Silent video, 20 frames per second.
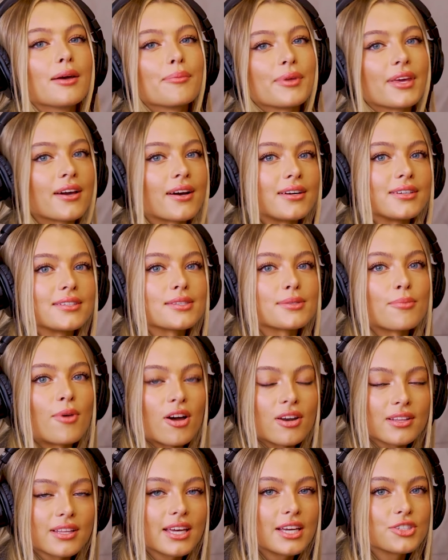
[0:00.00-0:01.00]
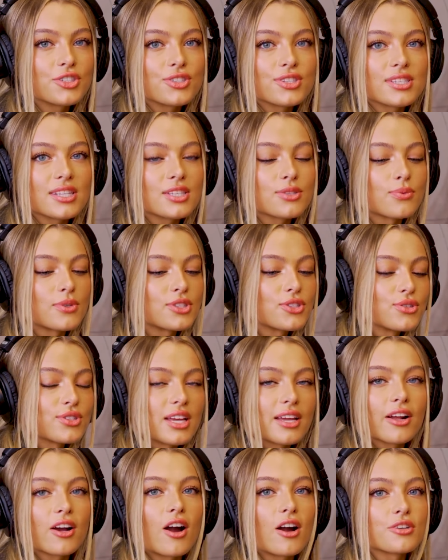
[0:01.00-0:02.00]
because modeling agencies, once you
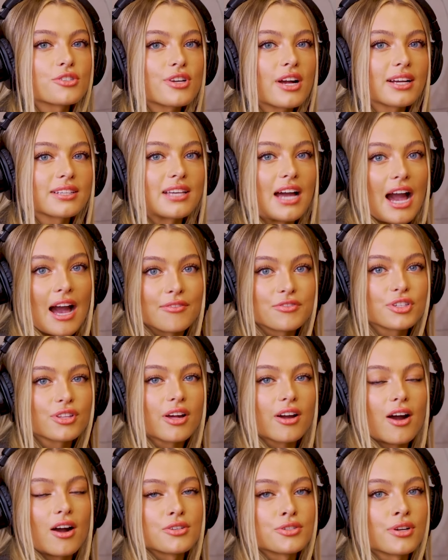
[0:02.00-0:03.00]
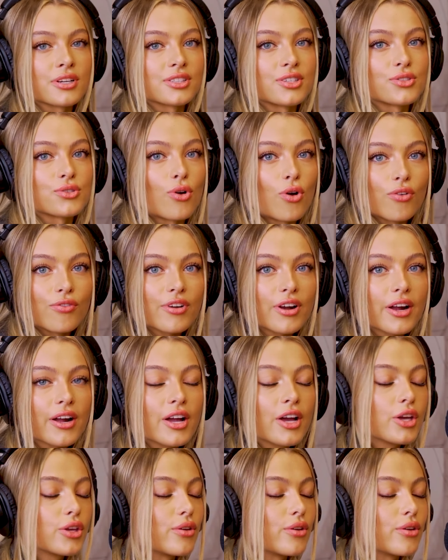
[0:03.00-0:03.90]
sign a contract, after that contract is over,